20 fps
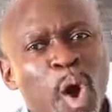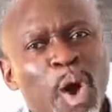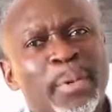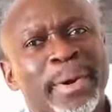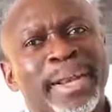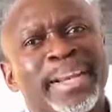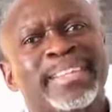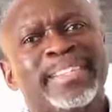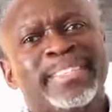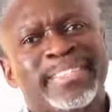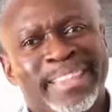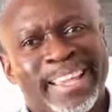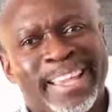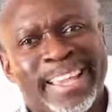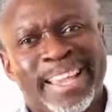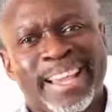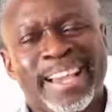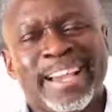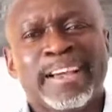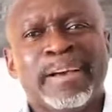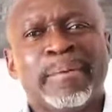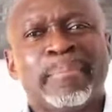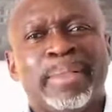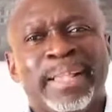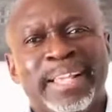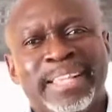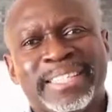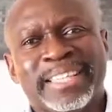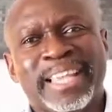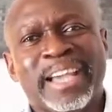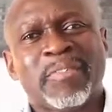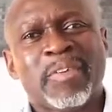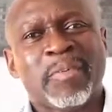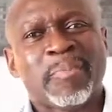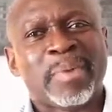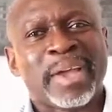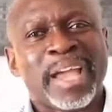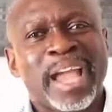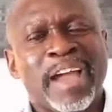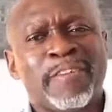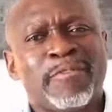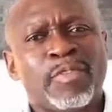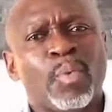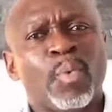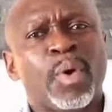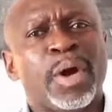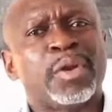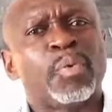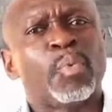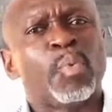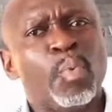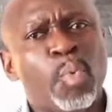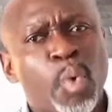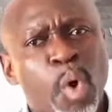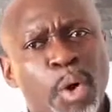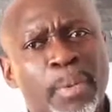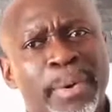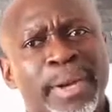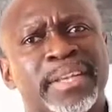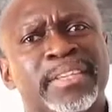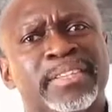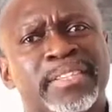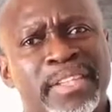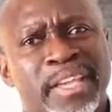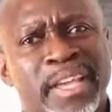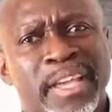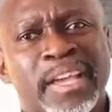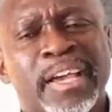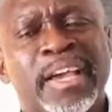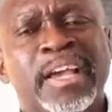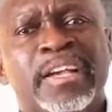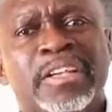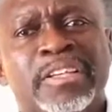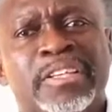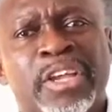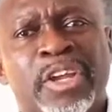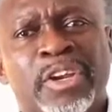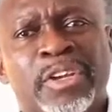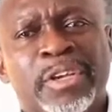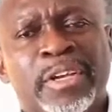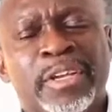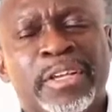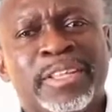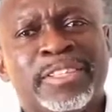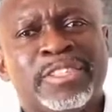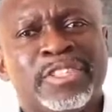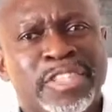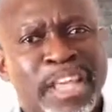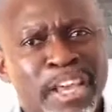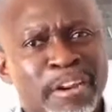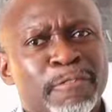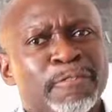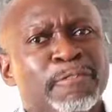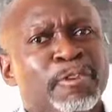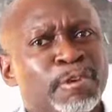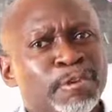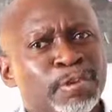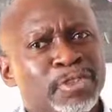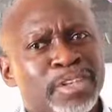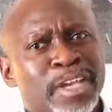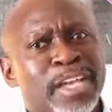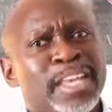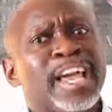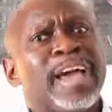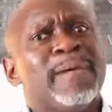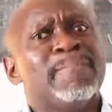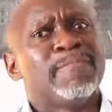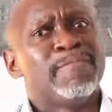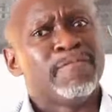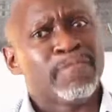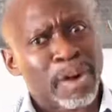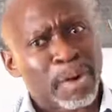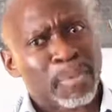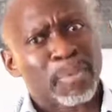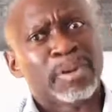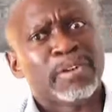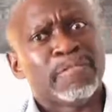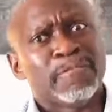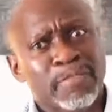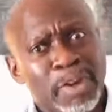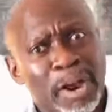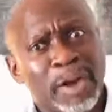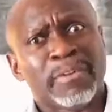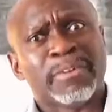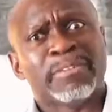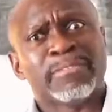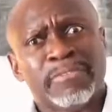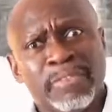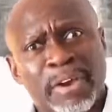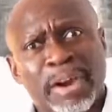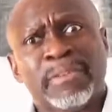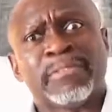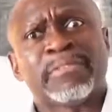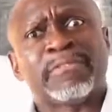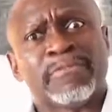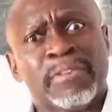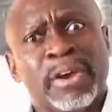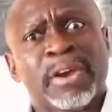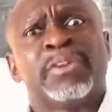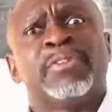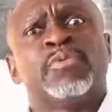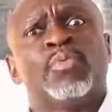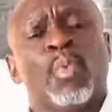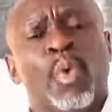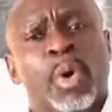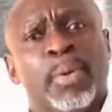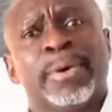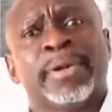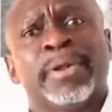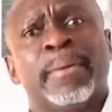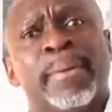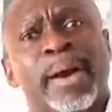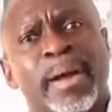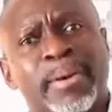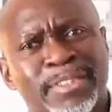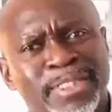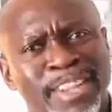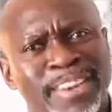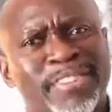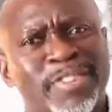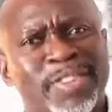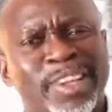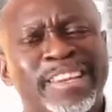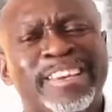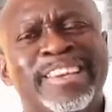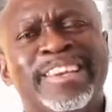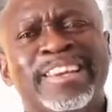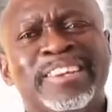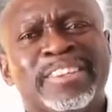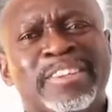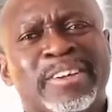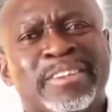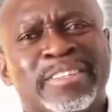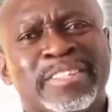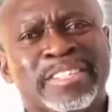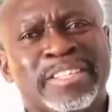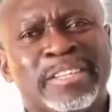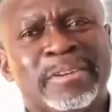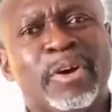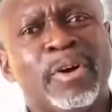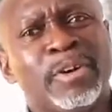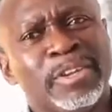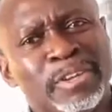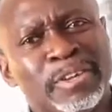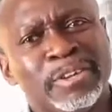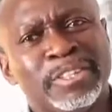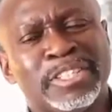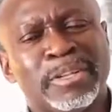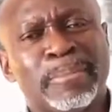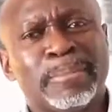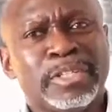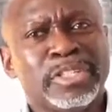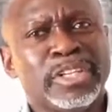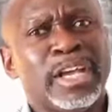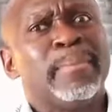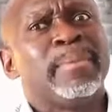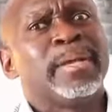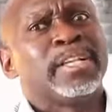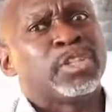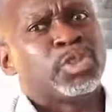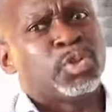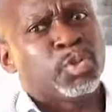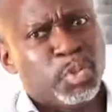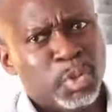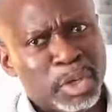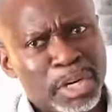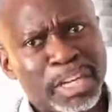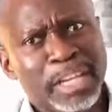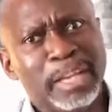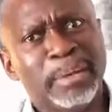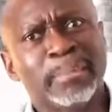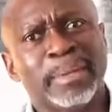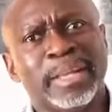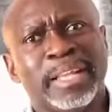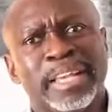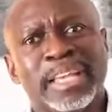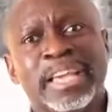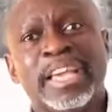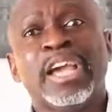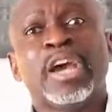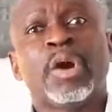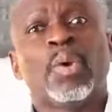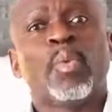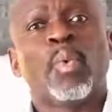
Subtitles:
worried sick. Please say with me, everyone, worried sick. Yet instead of you saying, I'm very, very, very, very worried about a certain thing, you can say, or you can simply say, I'm extremely